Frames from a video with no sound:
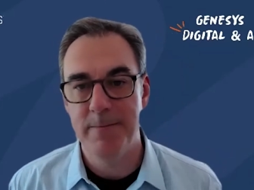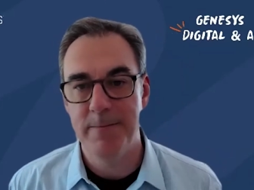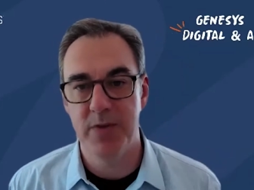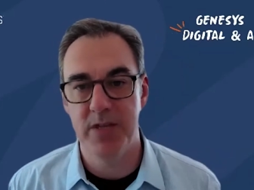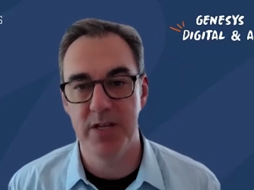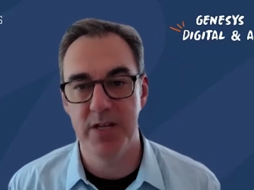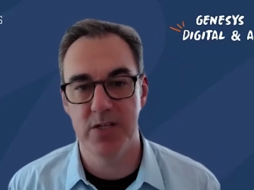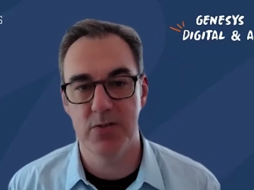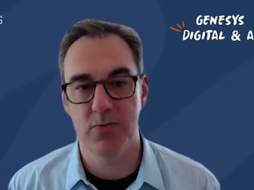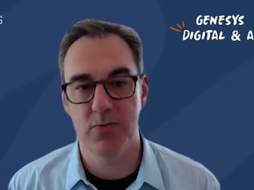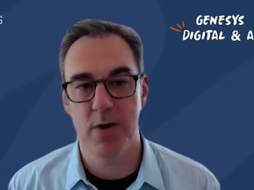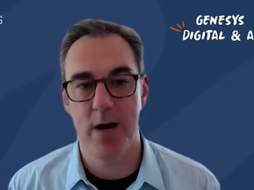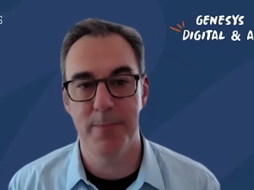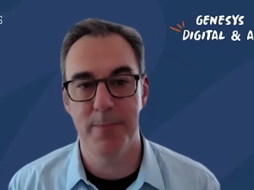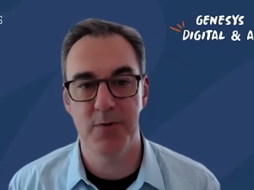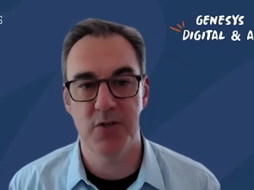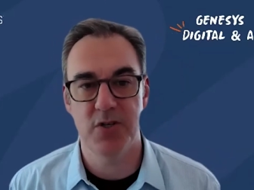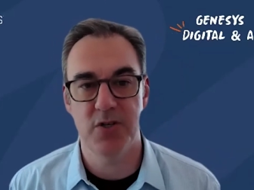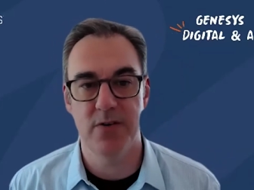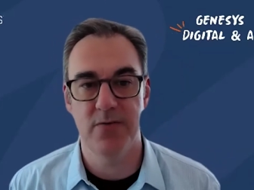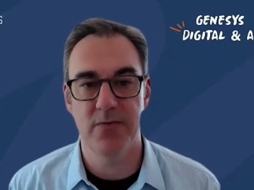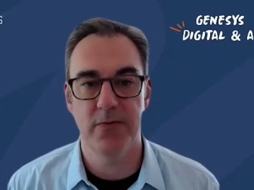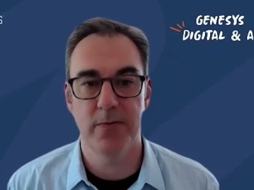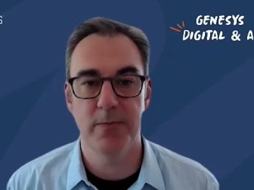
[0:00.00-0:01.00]
the
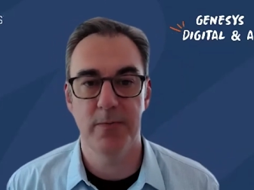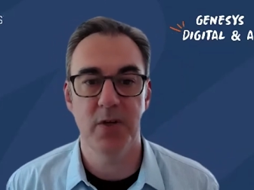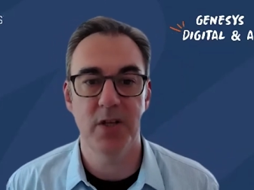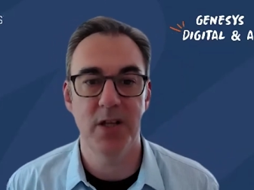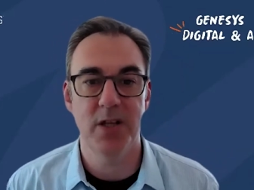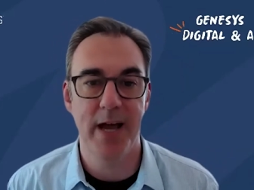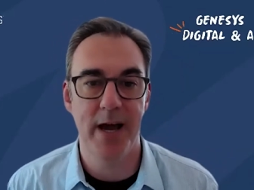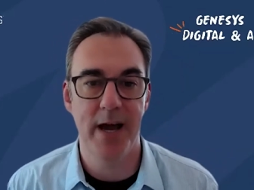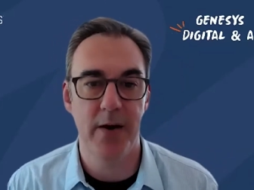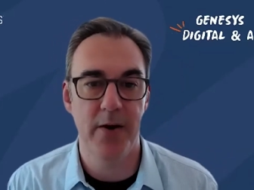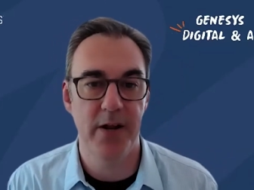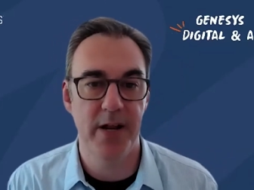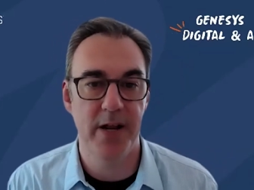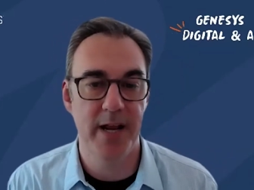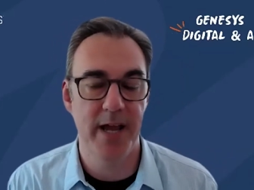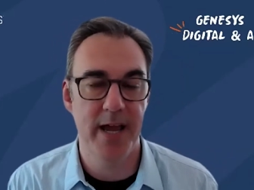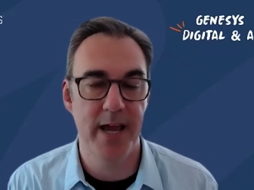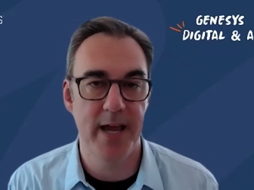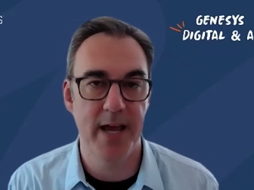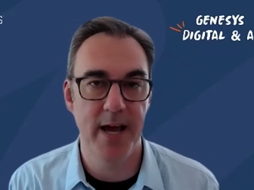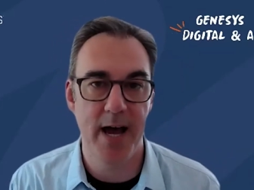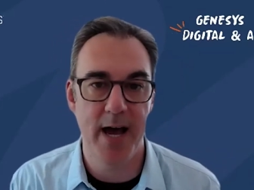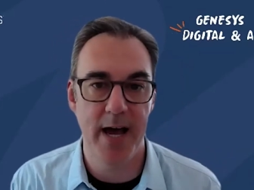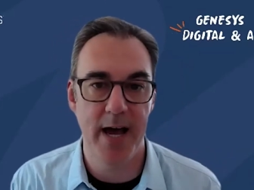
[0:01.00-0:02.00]
disruption from cloud and
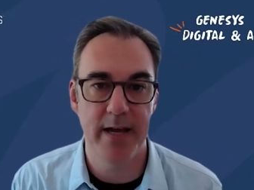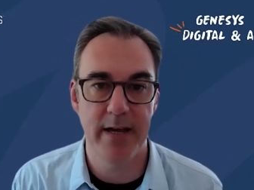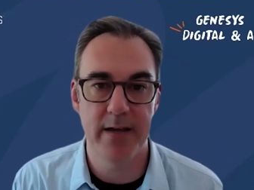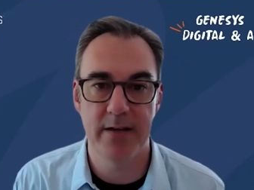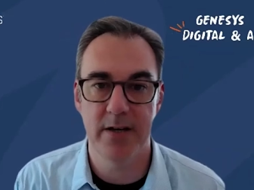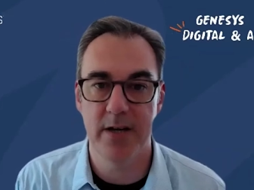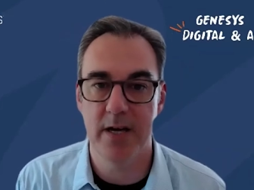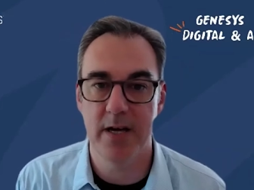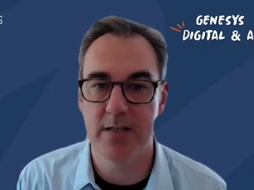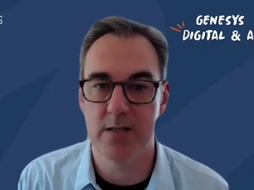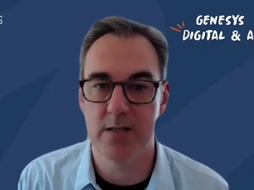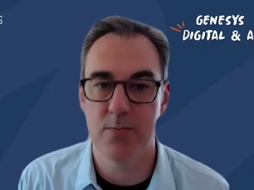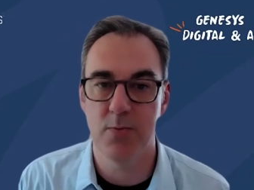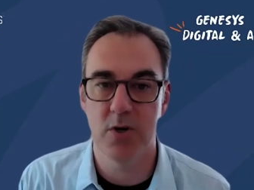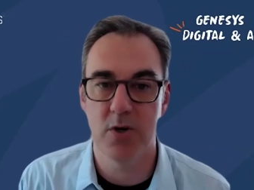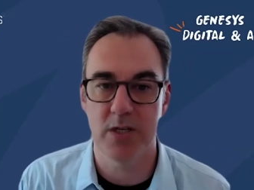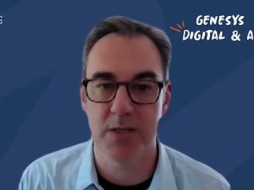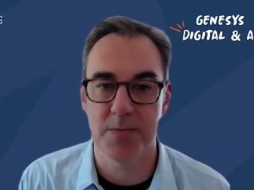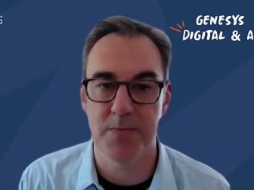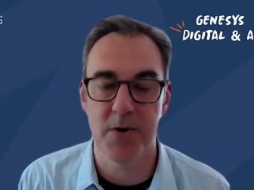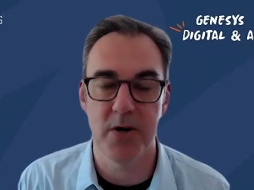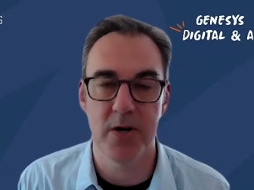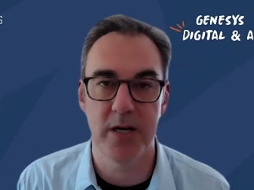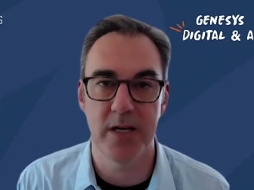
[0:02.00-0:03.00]
AI and customer
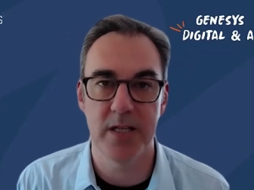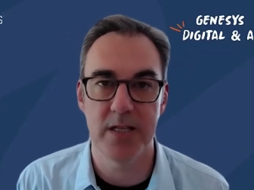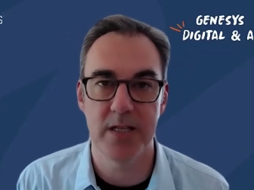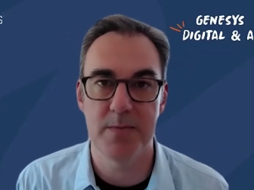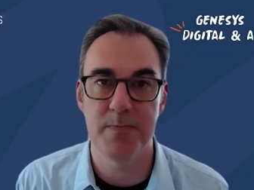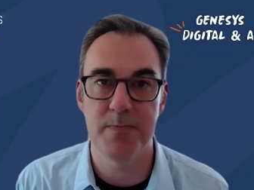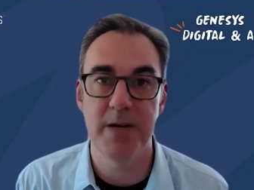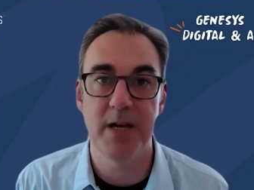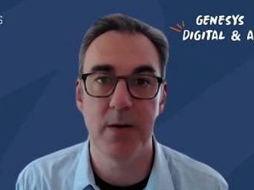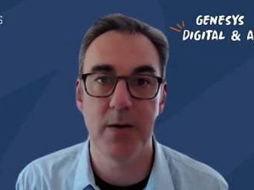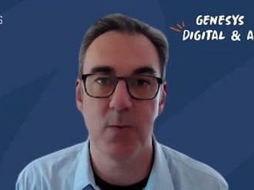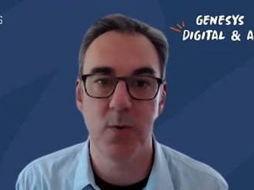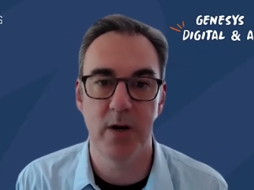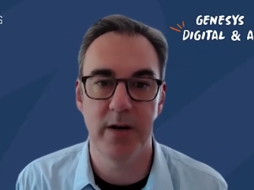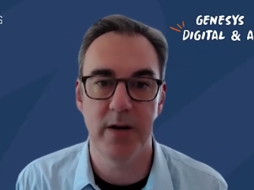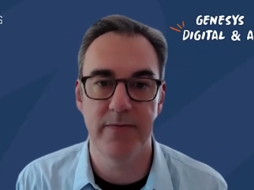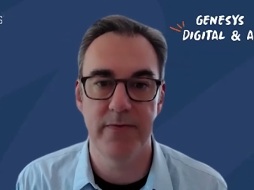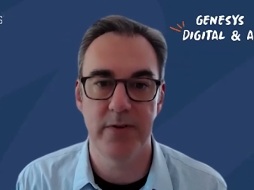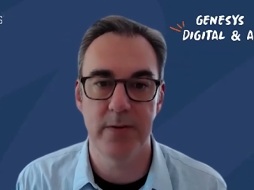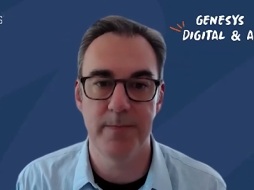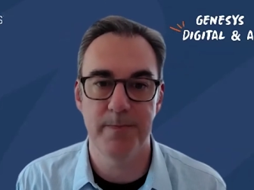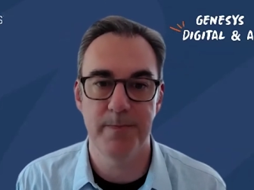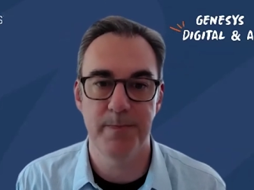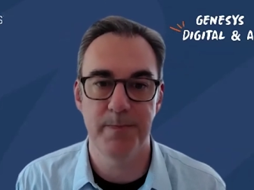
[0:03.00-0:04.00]
experience being one of
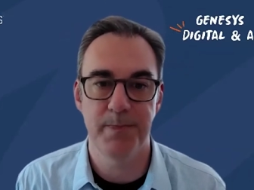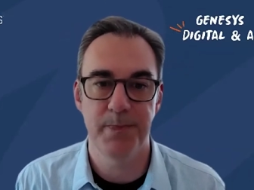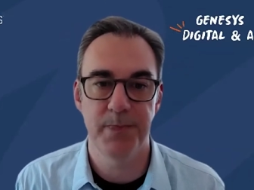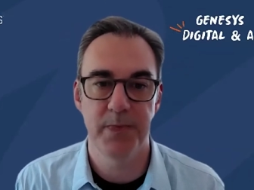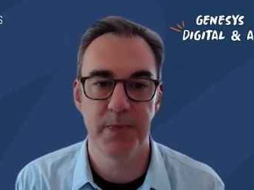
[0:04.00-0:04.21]
them.